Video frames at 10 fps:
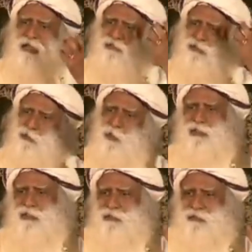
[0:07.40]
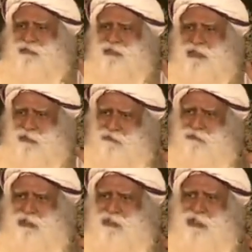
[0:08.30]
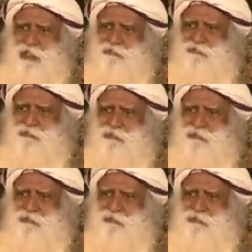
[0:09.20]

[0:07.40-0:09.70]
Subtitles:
rise and sparkle as a full-fledged life.